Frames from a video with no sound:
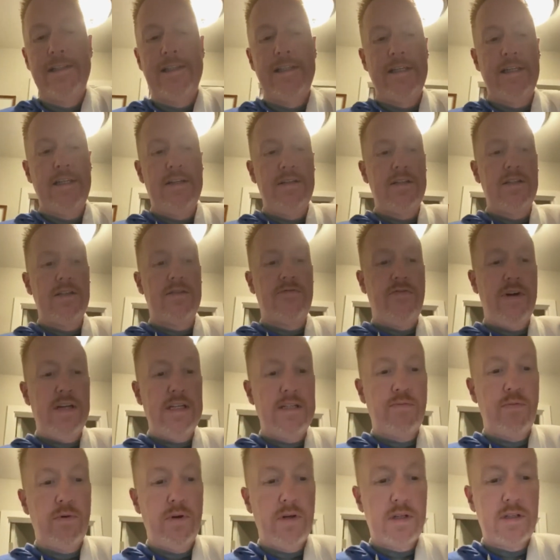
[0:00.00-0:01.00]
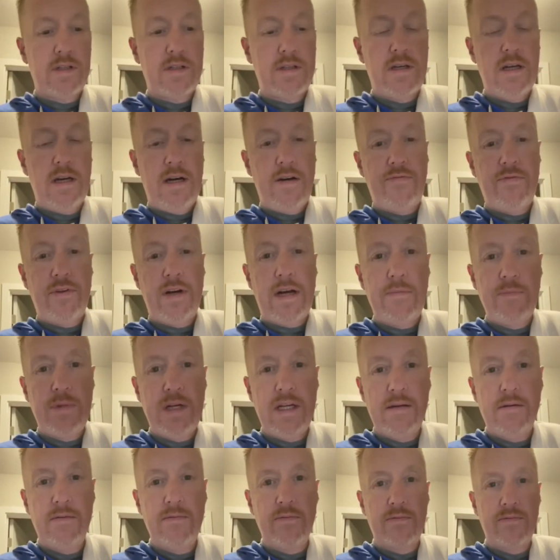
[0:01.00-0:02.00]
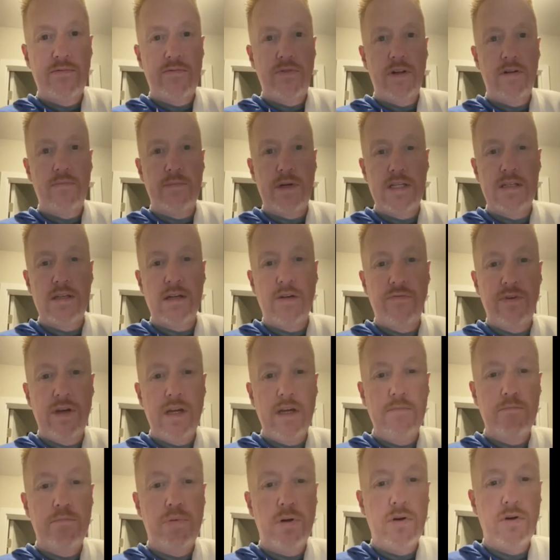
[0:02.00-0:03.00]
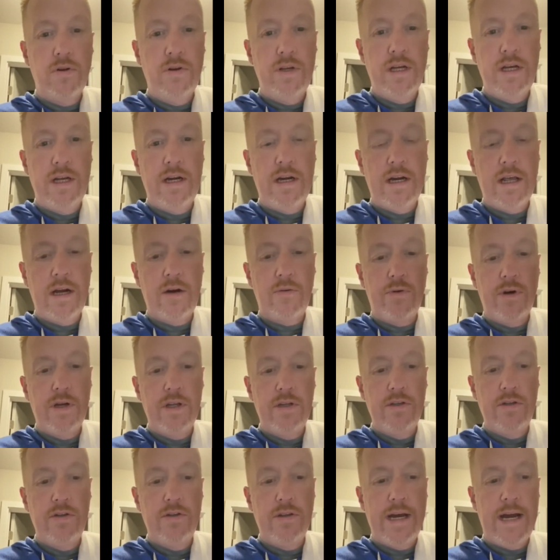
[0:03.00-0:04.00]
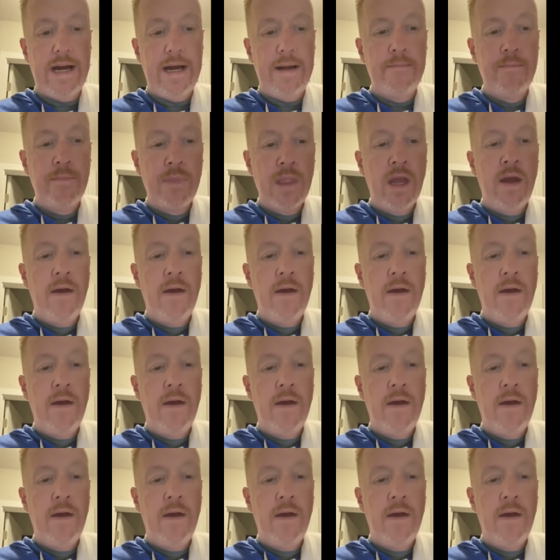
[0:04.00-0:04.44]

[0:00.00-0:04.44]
just Facebook stuff, and I'm feeling myself getting pulled in, and I don't want to do that.